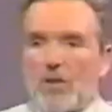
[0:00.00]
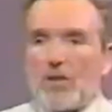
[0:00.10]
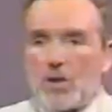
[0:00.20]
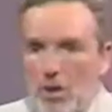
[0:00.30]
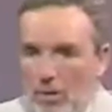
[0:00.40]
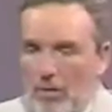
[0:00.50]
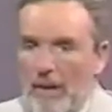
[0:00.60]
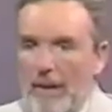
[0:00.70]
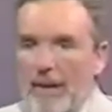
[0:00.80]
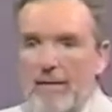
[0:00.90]
the
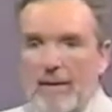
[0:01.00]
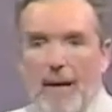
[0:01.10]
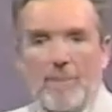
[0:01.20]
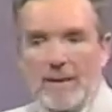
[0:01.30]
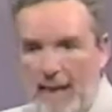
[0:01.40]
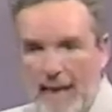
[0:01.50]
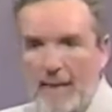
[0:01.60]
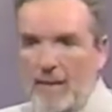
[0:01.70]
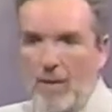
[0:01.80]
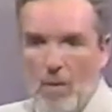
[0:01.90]
journey that I've been
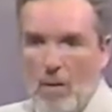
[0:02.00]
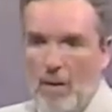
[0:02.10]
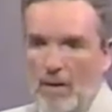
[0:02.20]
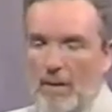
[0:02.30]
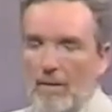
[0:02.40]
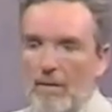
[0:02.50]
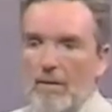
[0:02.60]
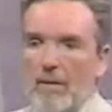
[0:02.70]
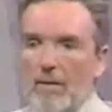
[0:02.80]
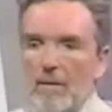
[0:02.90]
taking you on
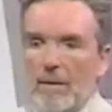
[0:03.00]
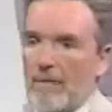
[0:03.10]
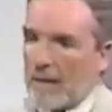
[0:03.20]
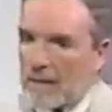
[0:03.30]
in this